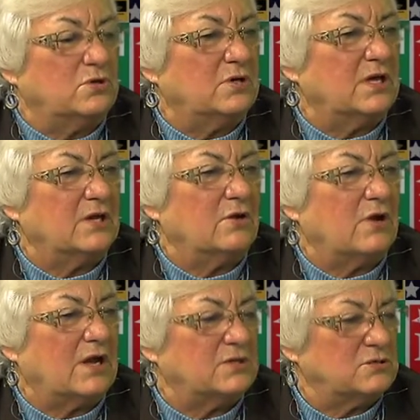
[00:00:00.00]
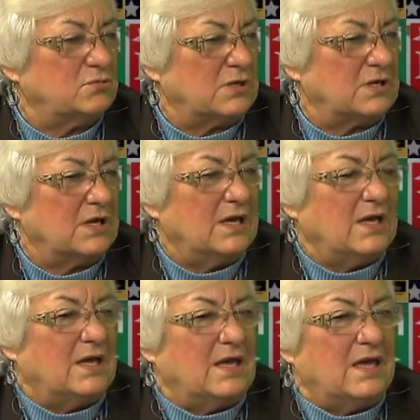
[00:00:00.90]
look at our ice arena,
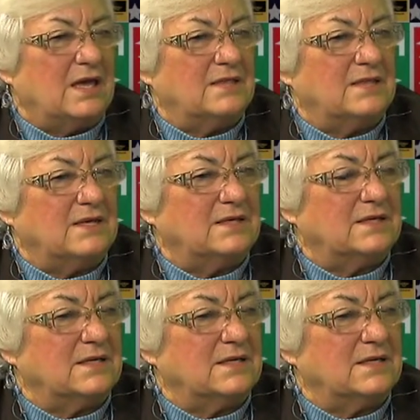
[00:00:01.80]
and then